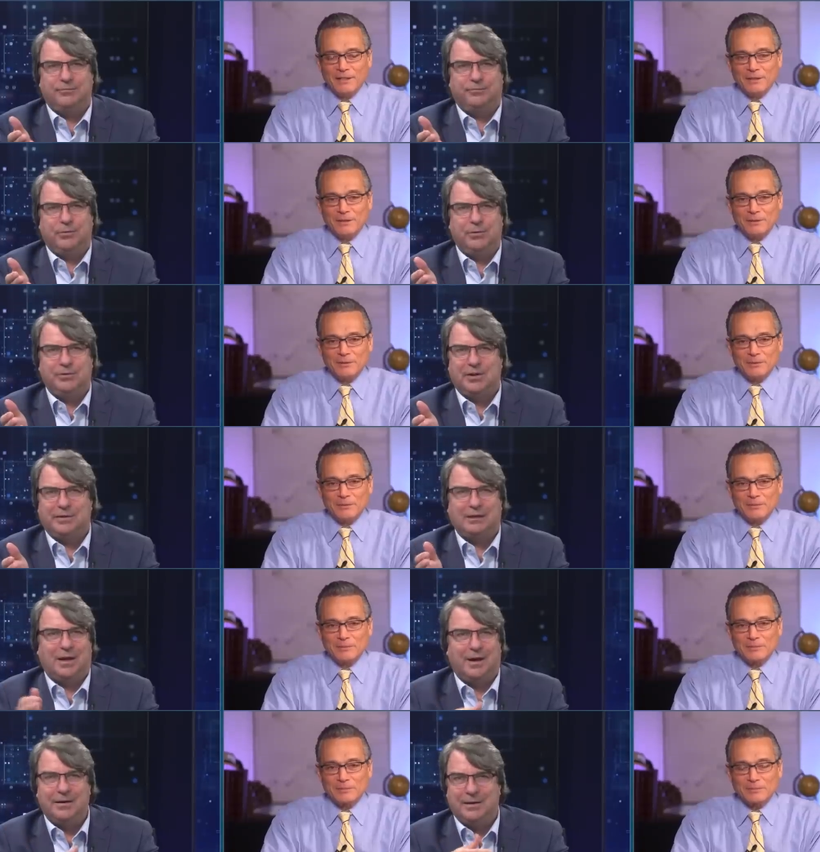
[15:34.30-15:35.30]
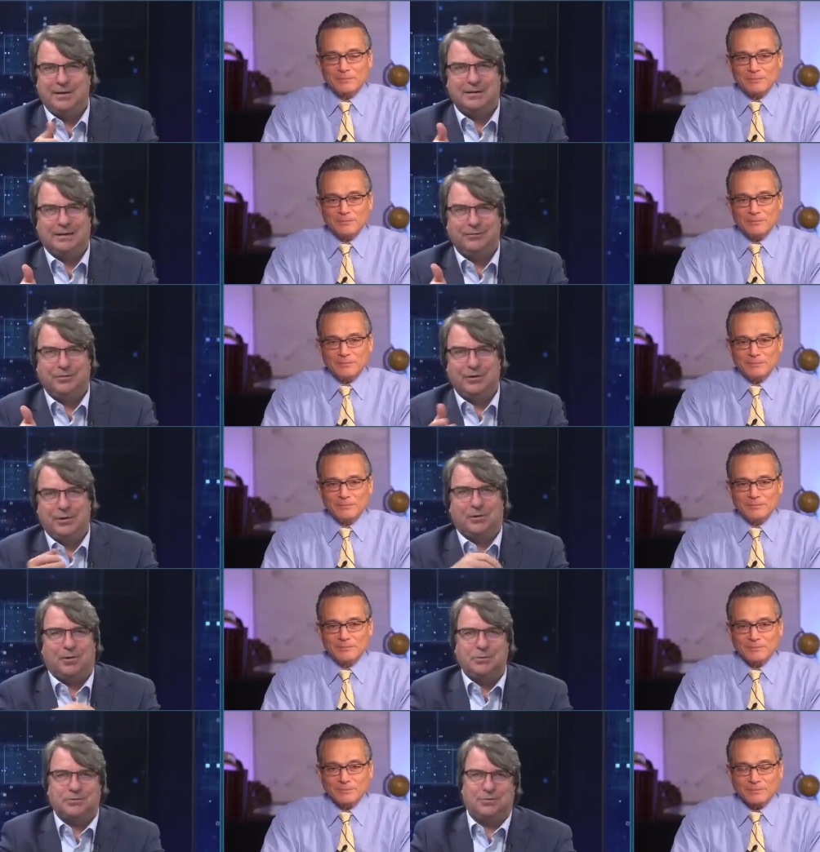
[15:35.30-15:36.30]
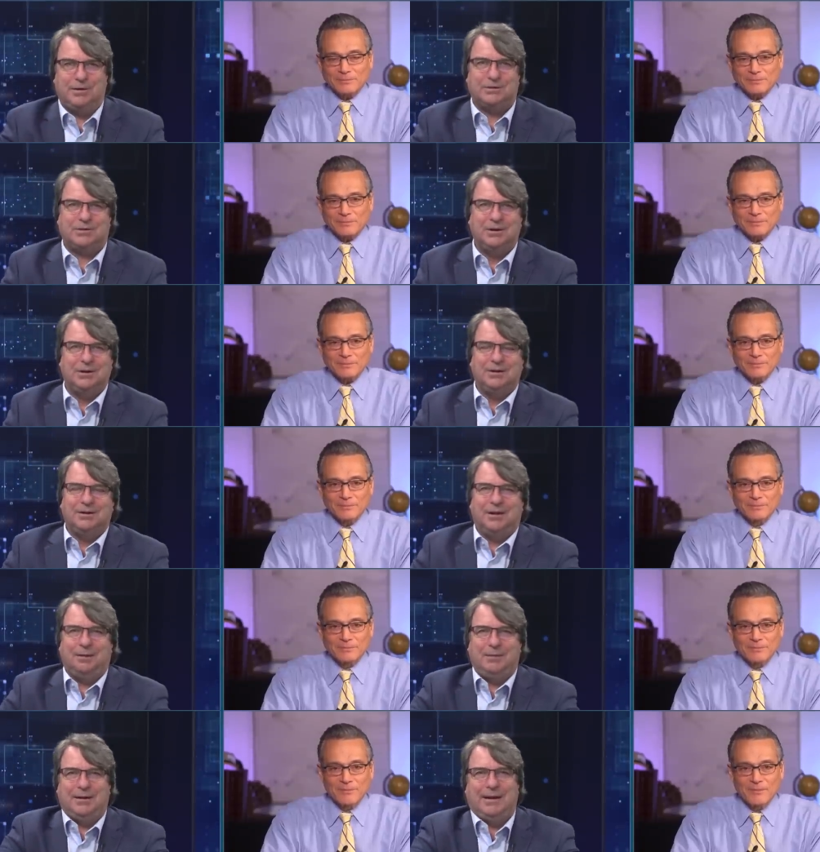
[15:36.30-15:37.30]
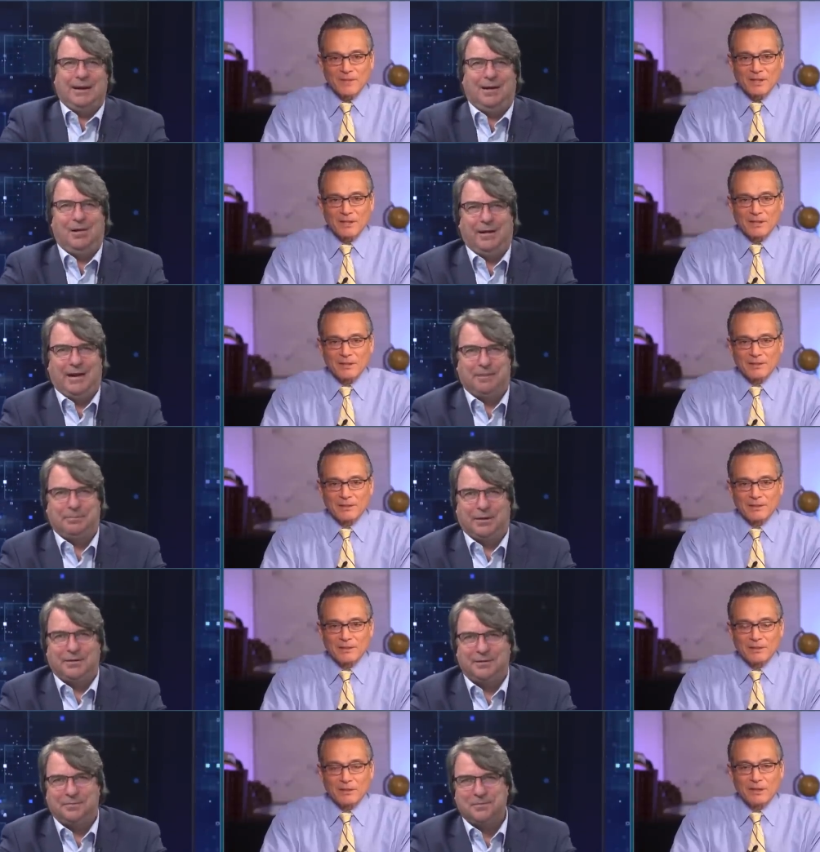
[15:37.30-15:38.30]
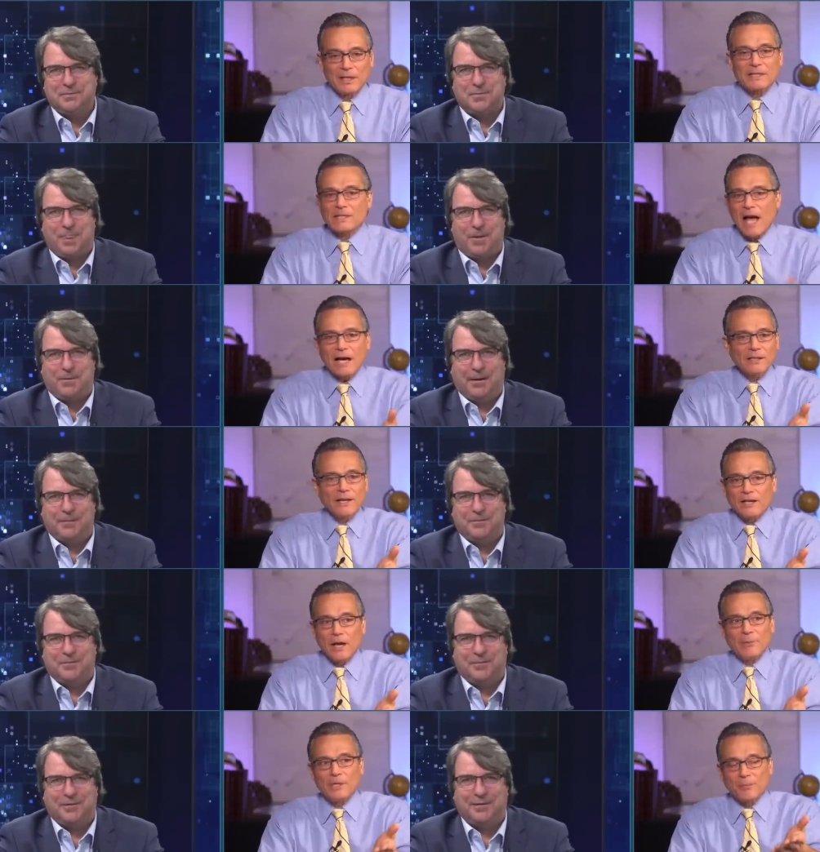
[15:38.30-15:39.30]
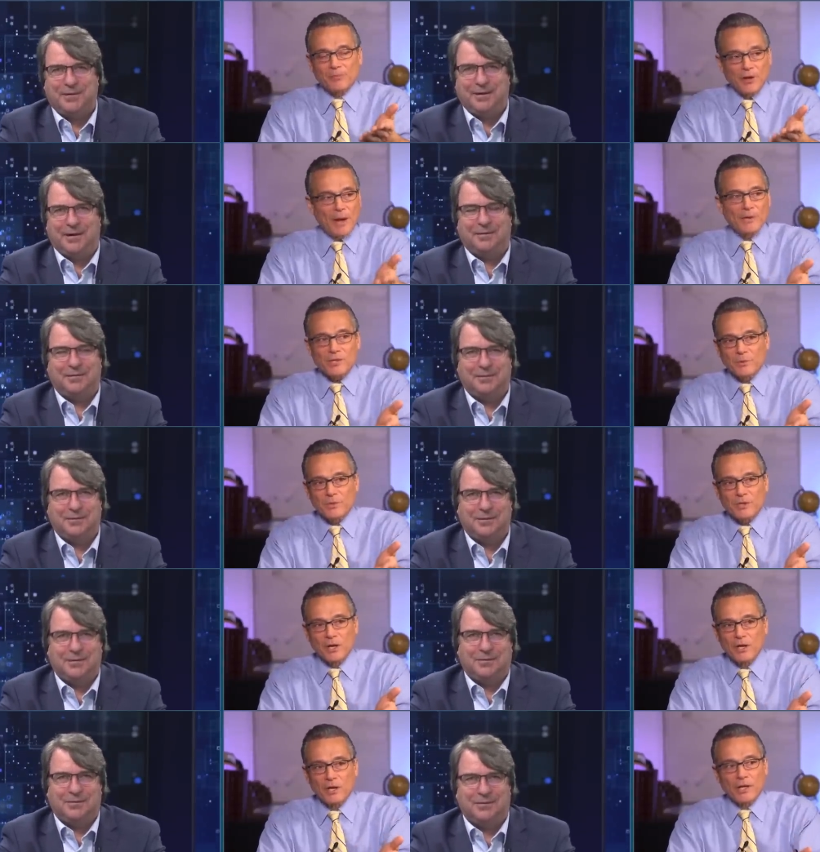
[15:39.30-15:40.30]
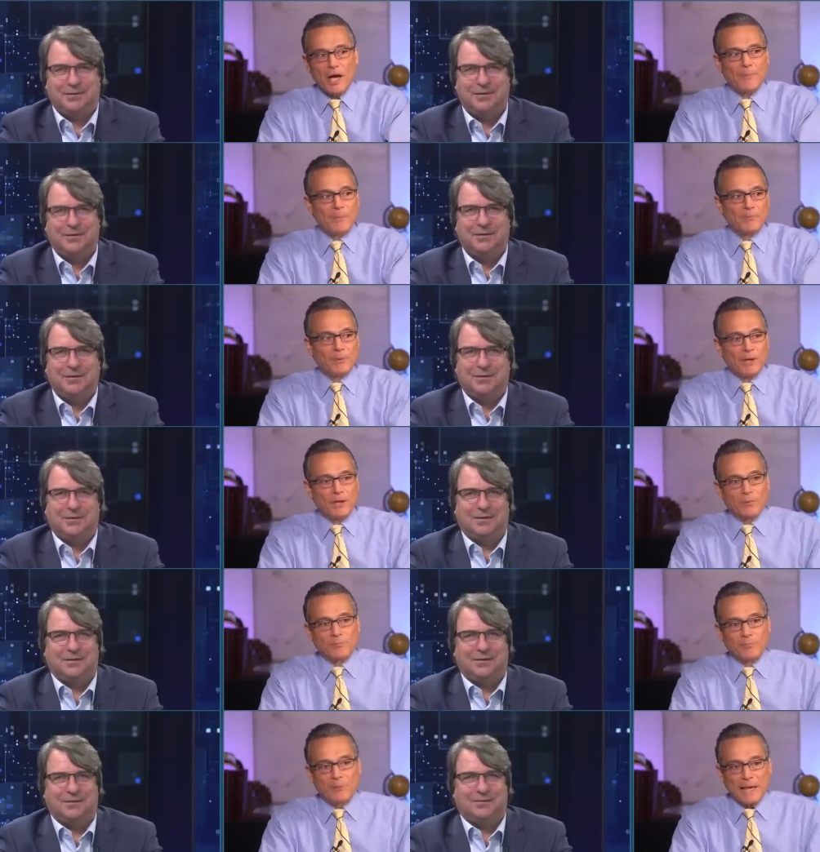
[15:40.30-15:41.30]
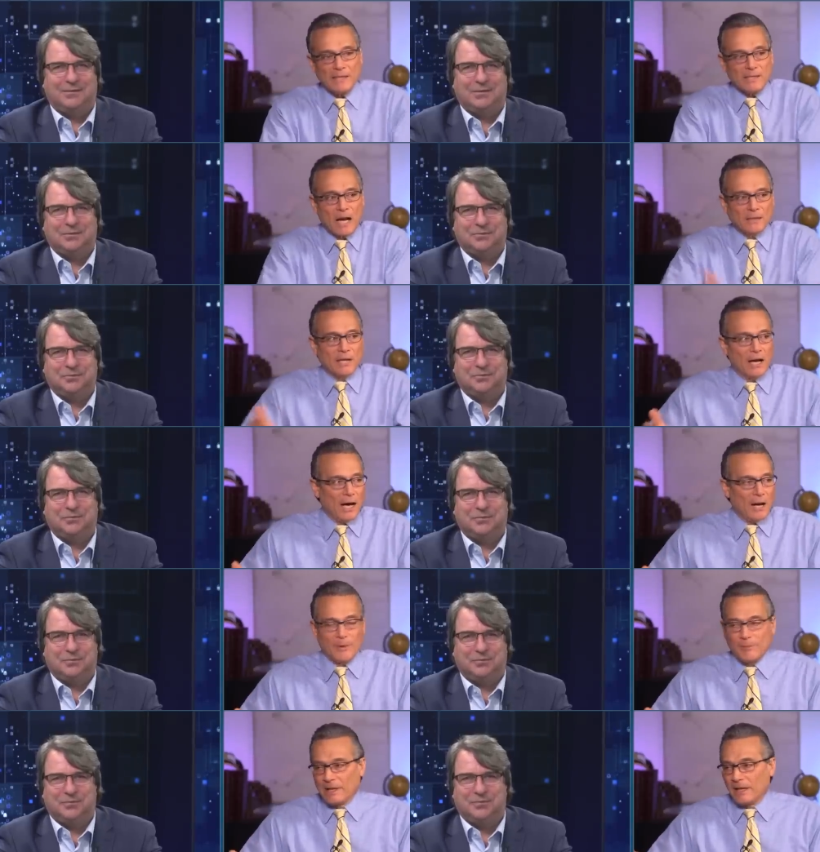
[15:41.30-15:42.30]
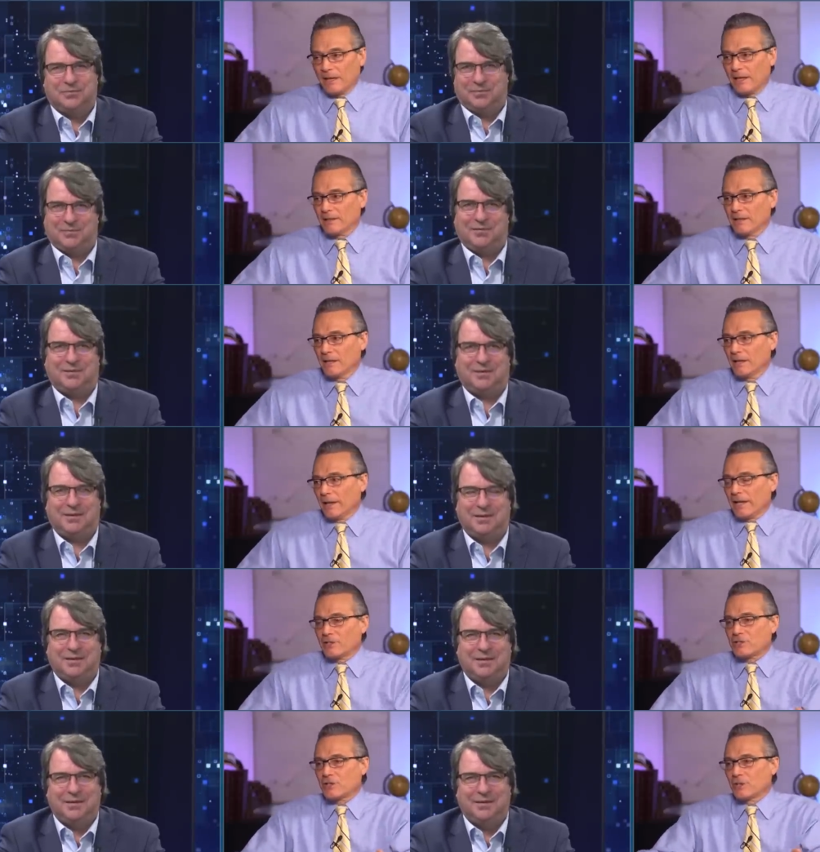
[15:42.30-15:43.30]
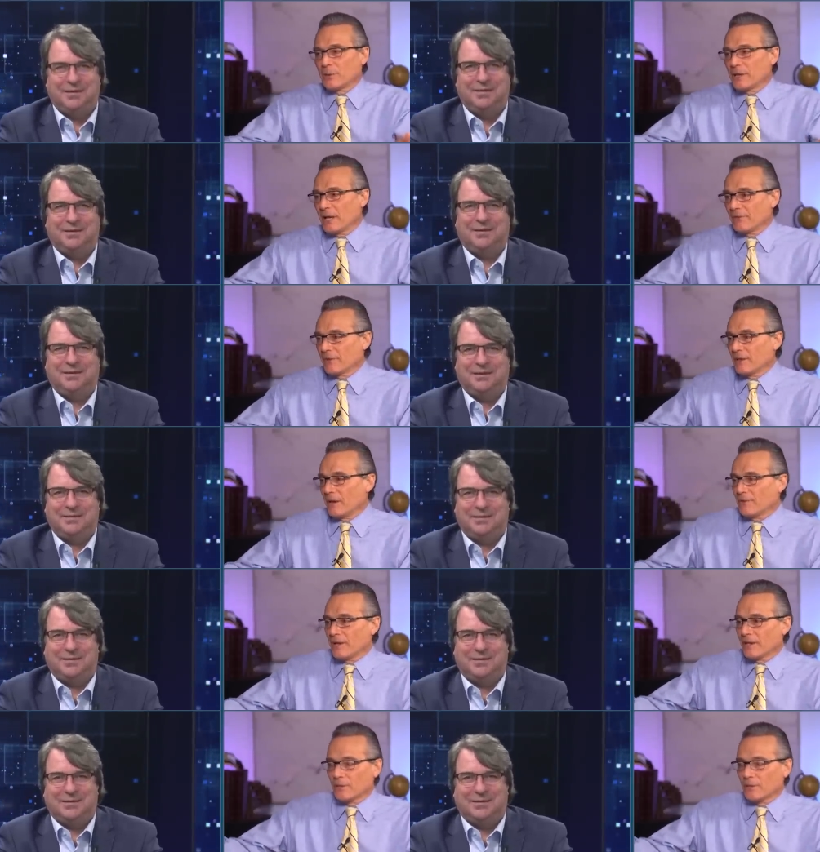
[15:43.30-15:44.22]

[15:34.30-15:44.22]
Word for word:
Speaker 1: food is online. You can deliver your groceries. I mean, it all happened.
Speaker 2: Exactly. Right? I mean, the premise yeah. was yeah, you know, pets.com. I mean, I get I get Chewy every every other